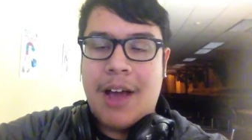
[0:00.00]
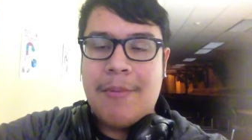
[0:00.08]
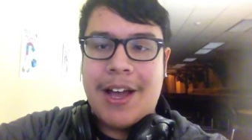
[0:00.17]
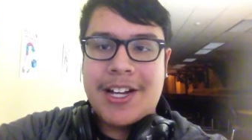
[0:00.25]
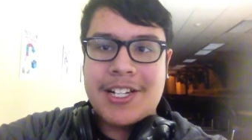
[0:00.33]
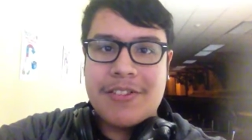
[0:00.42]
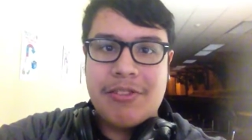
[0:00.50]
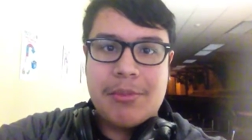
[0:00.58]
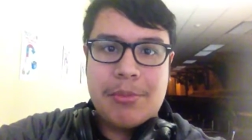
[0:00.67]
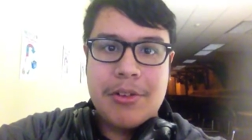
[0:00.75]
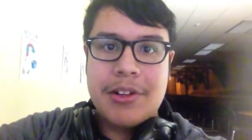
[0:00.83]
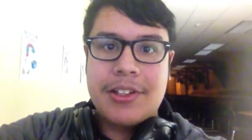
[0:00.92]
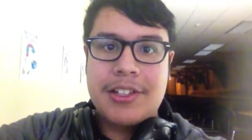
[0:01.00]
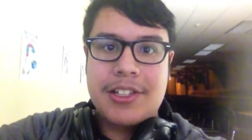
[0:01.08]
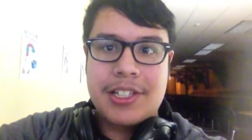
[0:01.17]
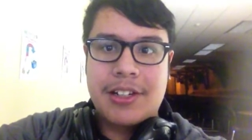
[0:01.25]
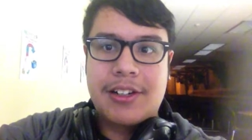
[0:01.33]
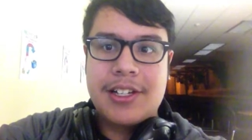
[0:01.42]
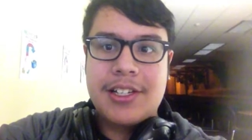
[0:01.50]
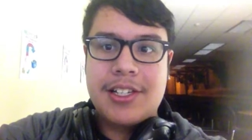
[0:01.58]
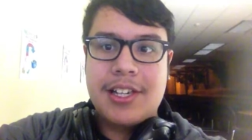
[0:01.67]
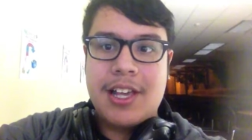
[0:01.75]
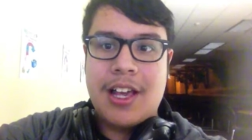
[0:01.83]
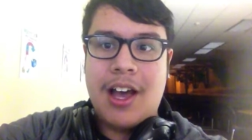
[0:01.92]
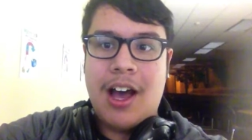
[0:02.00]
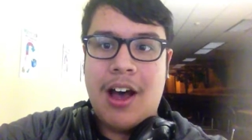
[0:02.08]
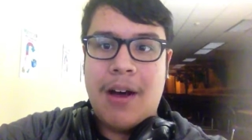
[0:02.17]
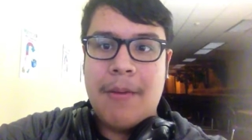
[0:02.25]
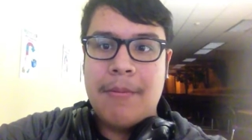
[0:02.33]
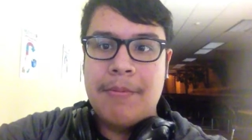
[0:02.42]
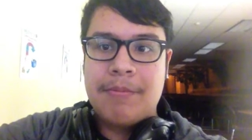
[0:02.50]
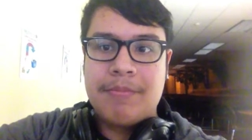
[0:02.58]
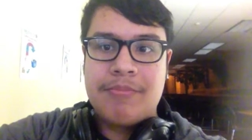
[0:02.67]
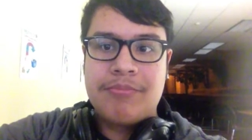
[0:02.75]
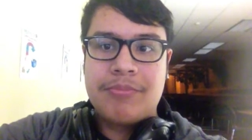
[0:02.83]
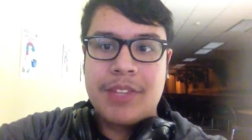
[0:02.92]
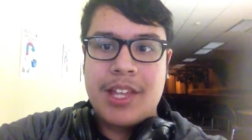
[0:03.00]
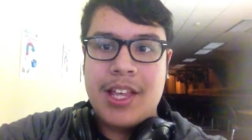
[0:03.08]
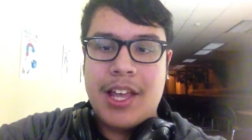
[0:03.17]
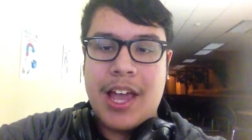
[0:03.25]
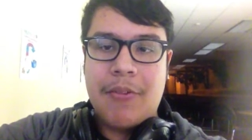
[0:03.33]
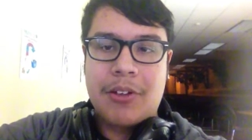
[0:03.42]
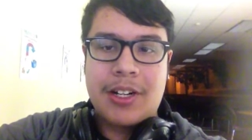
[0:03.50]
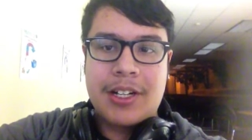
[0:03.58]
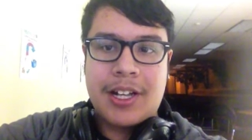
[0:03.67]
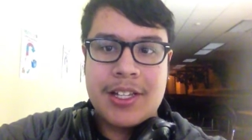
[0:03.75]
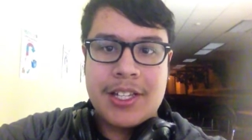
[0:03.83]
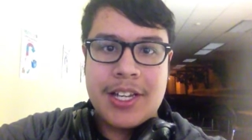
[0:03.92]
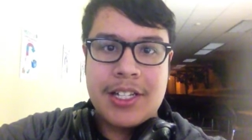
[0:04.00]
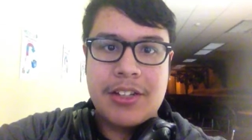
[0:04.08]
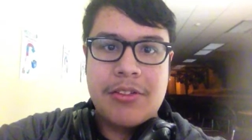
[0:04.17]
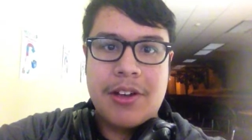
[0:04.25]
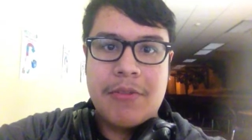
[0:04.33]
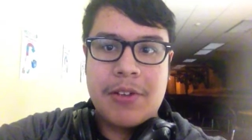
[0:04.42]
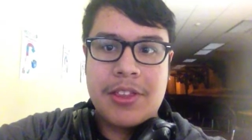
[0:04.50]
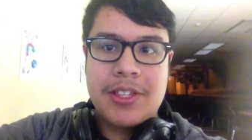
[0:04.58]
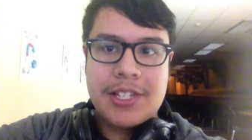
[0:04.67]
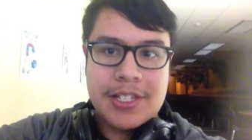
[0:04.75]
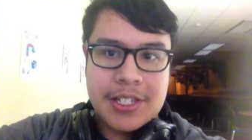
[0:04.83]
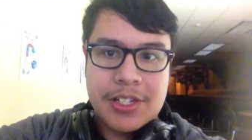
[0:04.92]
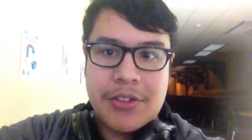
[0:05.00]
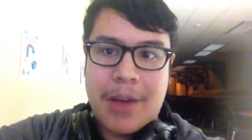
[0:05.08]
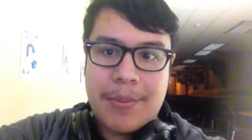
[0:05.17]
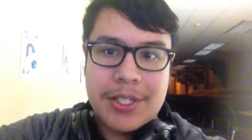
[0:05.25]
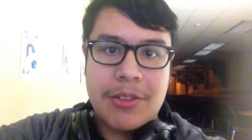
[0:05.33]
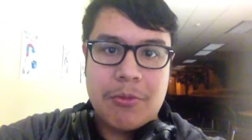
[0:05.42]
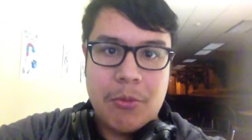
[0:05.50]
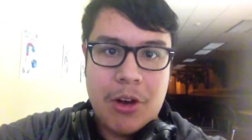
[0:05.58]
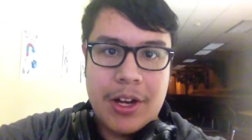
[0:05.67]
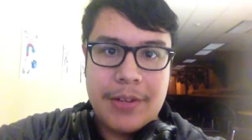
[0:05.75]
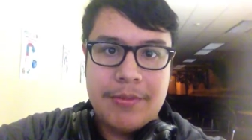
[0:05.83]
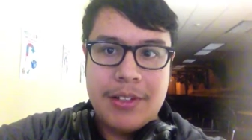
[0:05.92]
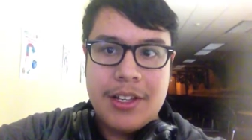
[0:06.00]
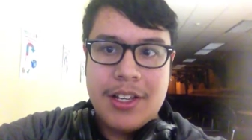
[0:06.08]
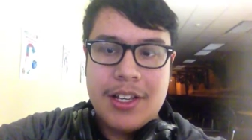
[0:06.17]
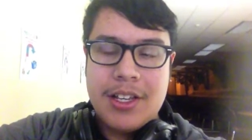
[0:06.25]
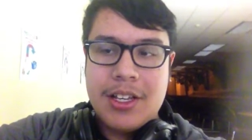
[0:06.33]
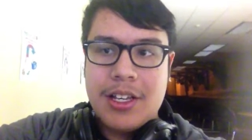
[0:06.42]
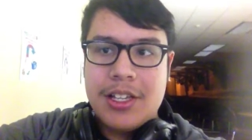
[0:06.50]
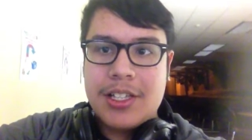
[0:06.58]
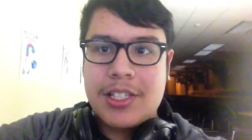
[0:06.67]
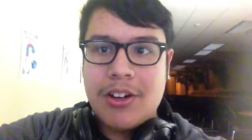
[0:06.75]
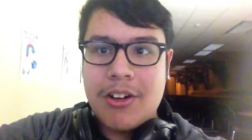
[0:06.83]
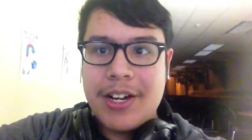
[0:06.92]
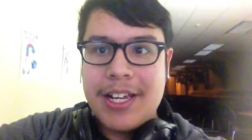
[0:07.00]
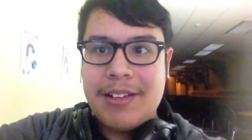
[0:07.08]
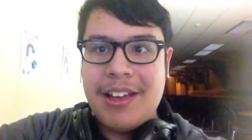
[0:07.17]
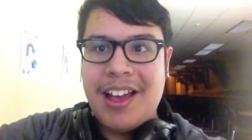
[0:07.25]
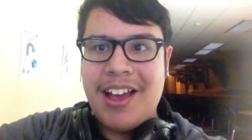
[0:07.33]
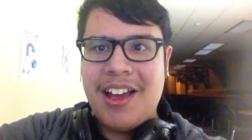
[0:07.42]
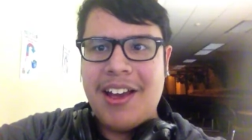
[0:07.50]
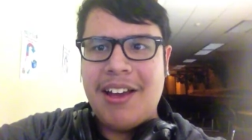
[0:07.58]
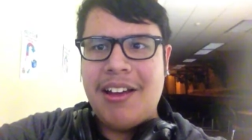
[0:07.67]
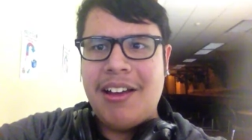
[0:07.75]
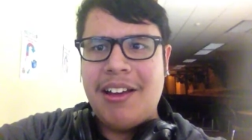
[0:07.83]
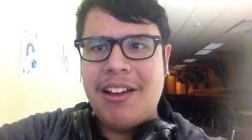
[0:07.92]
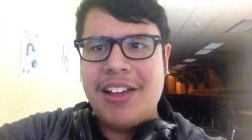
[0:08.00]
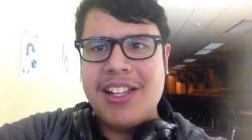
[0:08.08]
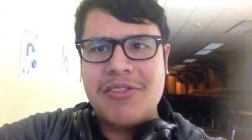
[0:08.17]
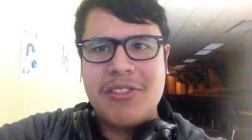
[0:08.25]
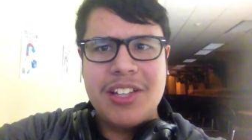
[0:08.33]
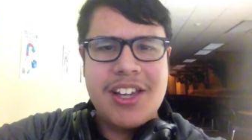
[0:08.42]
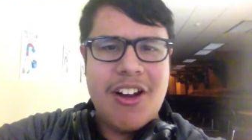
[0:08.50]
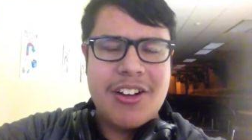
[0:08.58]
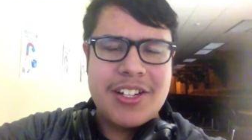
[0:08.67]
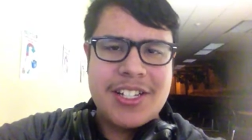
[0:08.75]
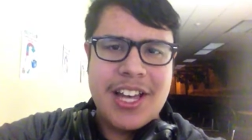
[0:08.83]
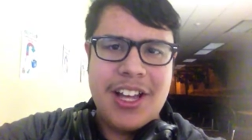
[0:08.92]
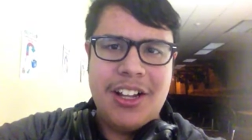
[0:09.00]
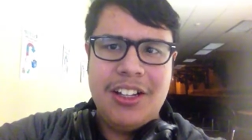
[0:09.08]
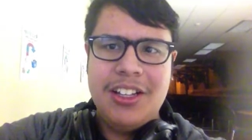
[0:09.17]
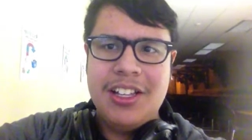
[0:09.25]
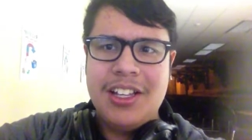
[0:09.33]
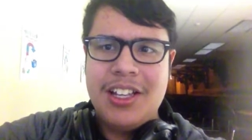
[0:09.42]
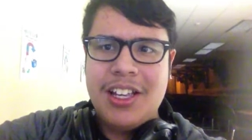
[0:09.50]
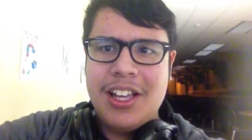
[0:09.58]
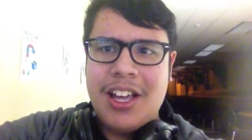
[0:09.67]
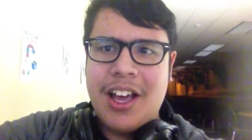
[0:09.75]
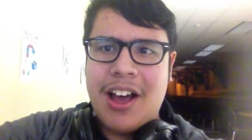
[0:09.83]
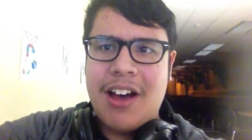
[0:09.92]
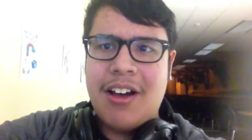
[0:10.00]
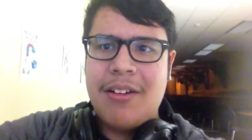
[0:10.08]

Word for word: actually rebooting the series, and we're going to continue with Season 2, Episode 1. Starting, it's really hard to tell. A